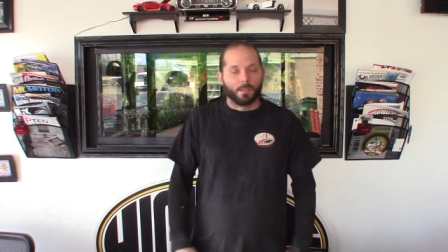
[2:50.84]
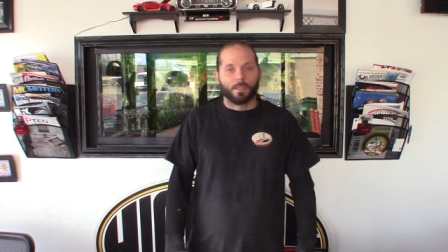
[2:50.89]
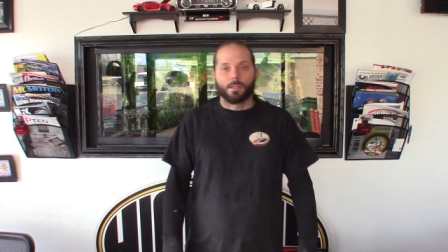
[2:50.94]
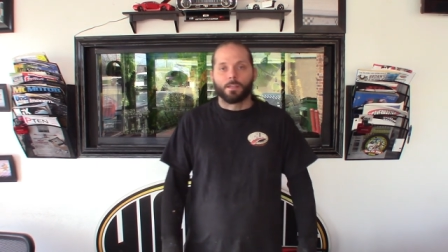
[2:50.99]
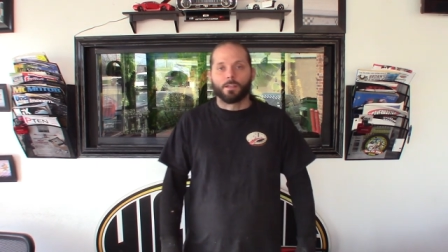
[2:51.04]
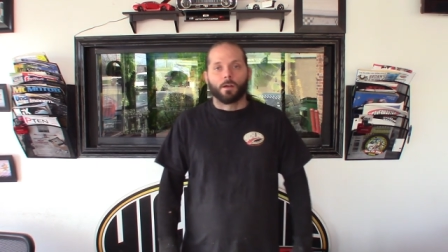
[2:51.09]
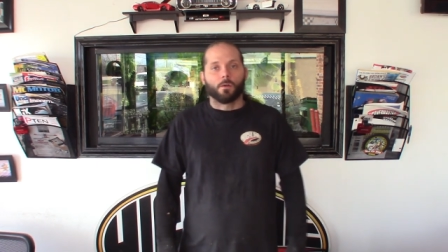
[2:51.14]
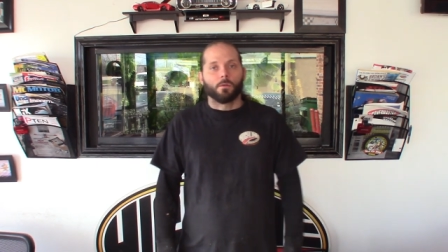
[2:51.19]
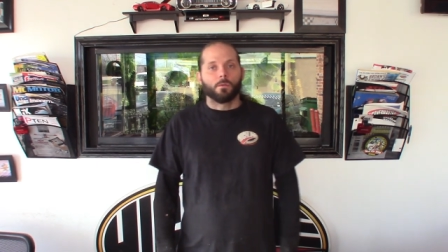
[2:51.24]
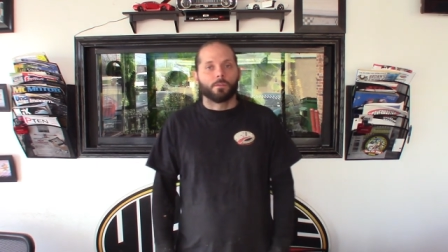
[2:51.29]

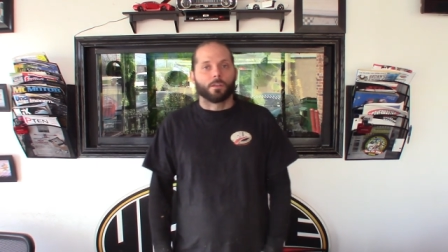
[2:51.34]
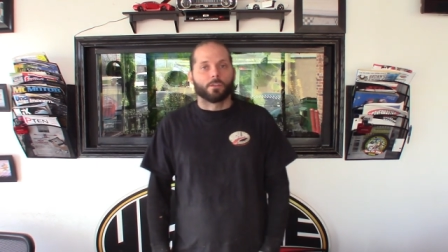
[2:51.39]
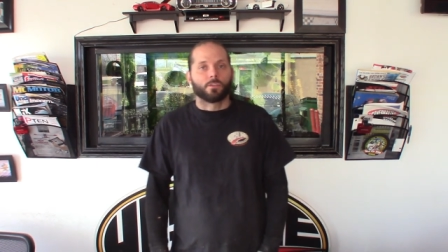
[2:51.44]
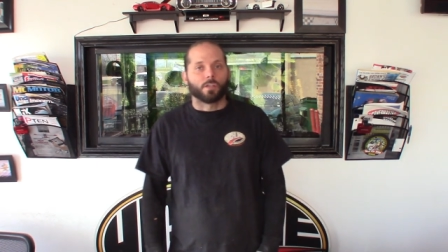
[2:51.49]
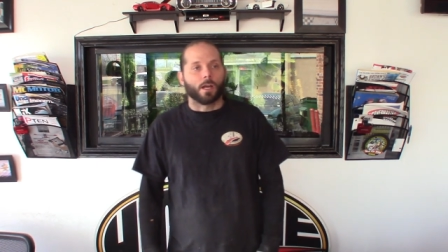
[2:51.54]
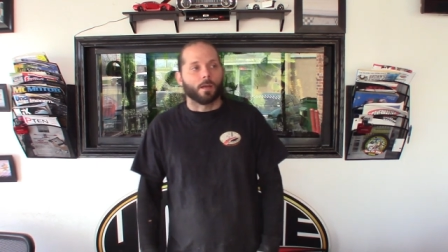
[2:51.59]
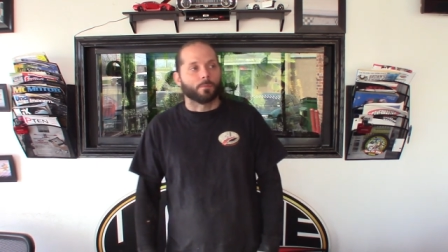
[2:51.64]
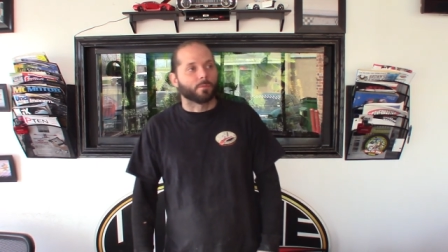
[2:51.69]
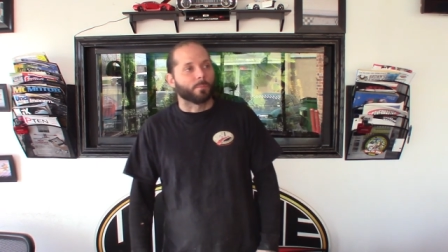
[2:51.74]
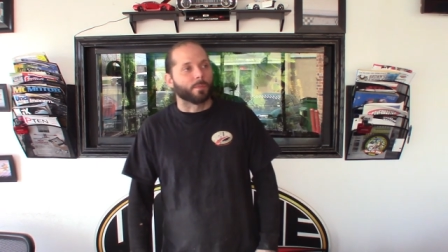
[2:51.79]
You know, the
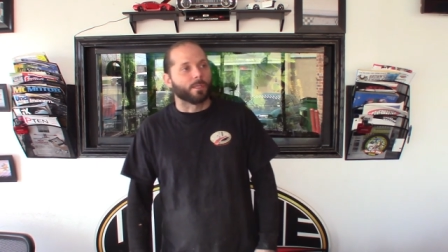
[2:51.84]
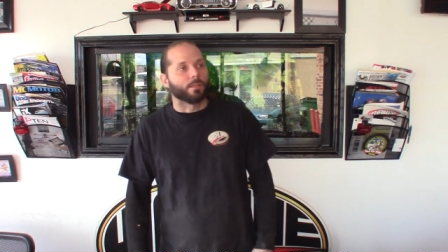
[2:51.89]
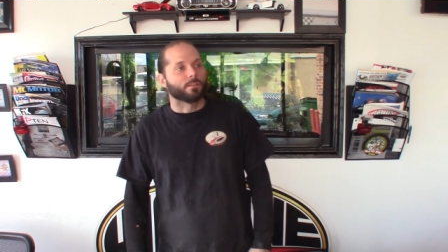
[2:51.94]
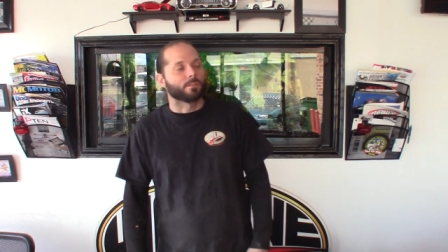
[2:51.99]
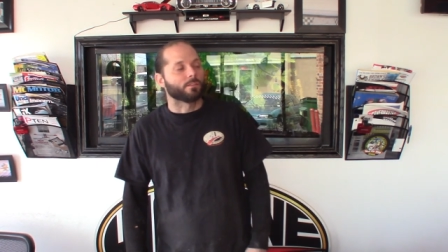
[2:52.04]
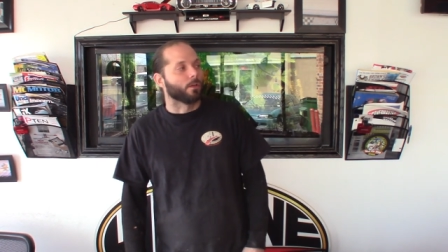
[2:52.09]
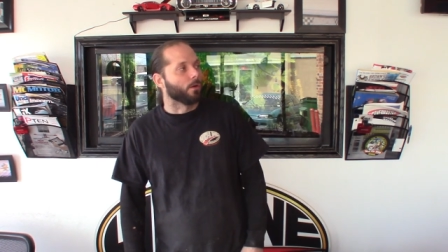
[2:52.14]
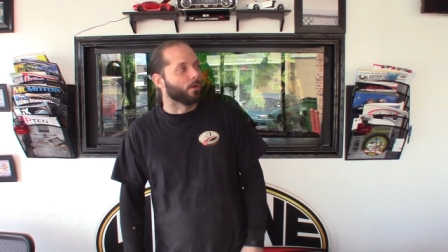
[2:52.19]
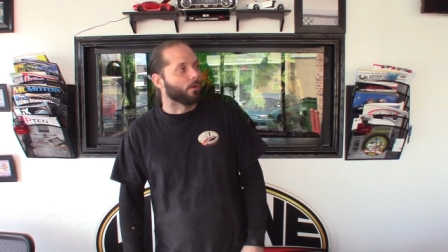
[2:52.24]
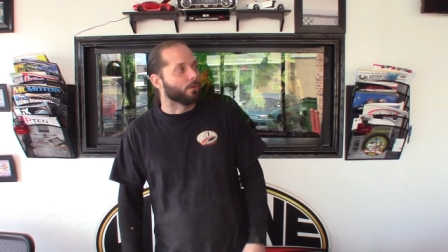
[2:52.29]
jobs are being
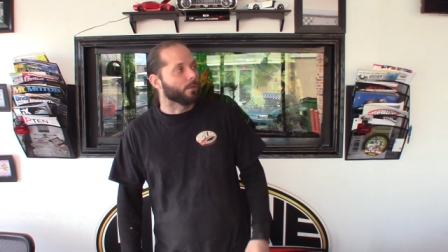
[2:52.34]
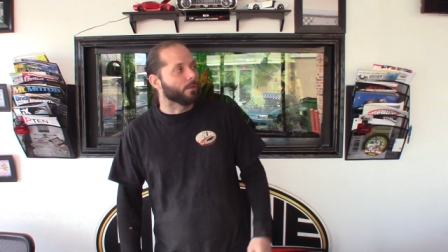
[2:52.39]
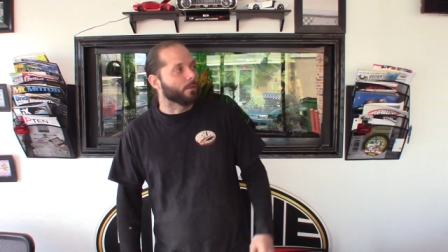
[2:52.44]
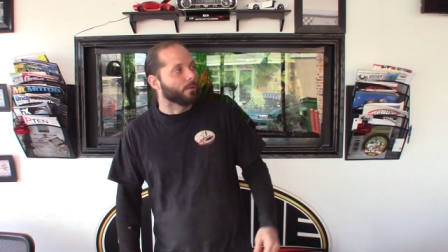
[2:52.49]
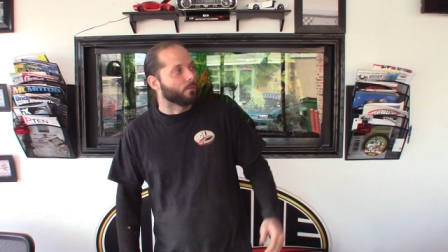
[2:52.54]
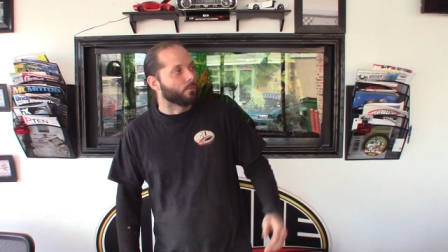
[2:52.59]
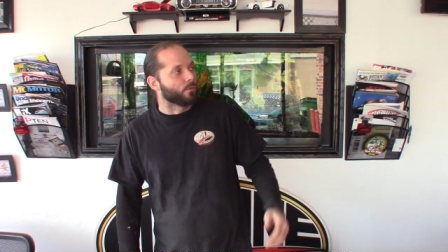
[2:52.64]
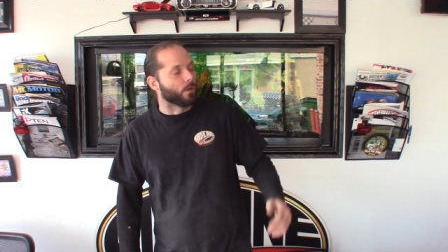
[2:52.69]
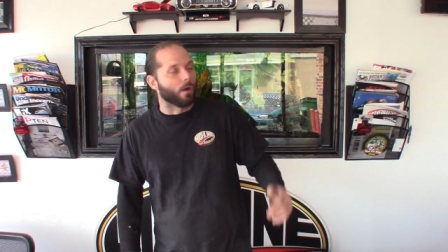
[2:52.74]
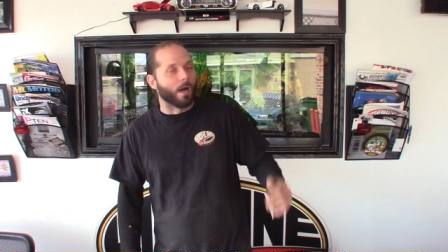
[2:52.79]
sold,
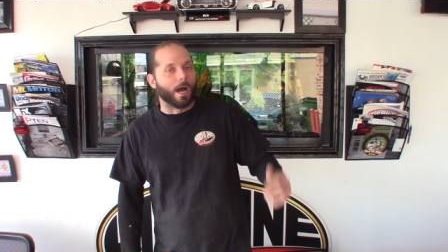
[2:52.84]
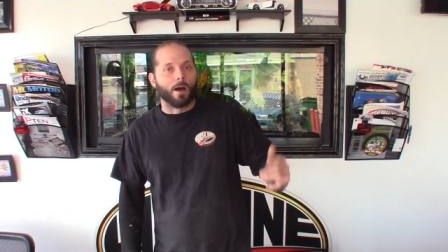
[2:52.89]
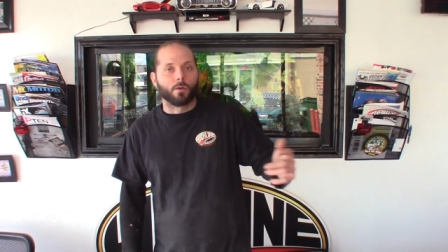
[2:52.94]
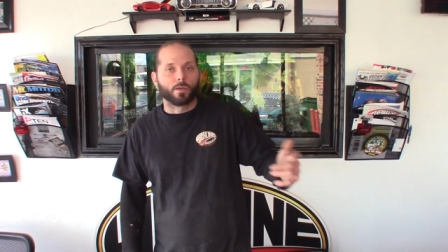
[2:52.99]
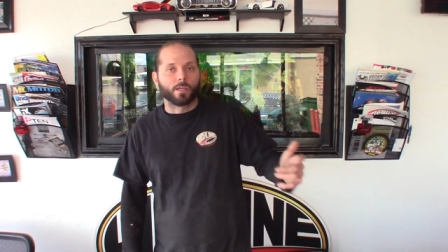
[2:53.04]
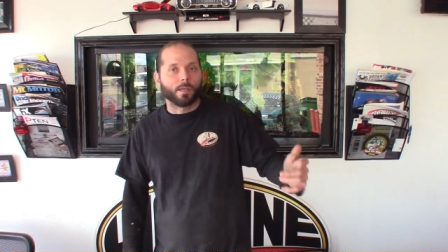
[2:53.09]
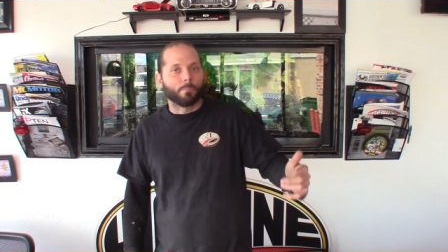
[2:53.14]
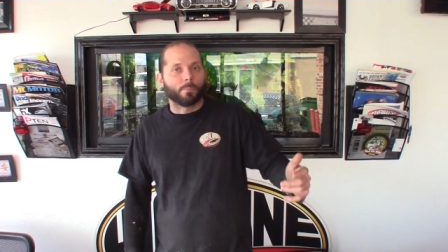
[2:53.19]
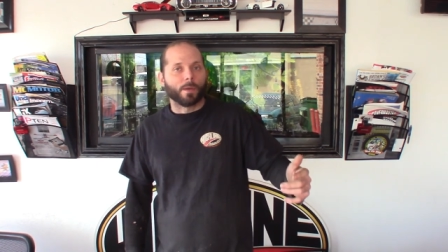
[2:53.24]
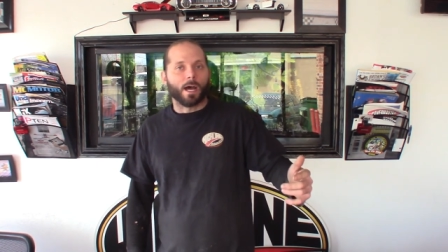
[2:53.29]
you know, I'll
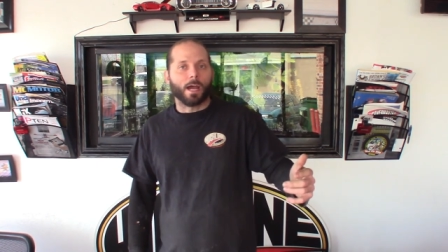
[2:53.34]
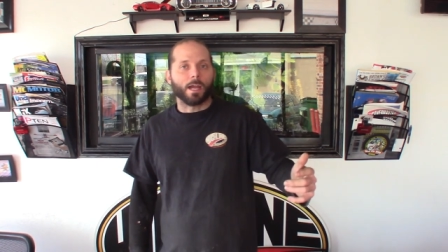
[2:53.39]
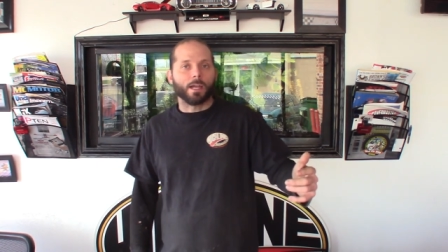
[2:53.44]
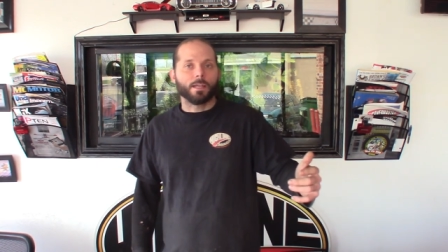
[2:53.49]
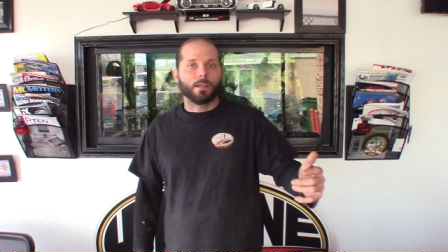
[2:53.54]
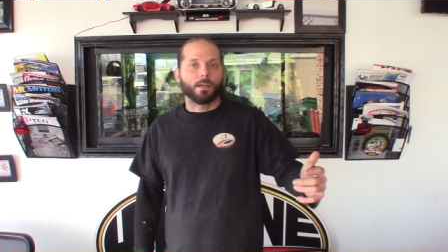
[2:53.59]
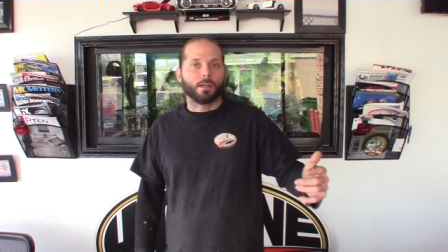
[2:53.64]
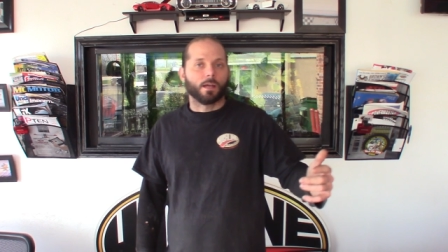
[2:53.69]
get by.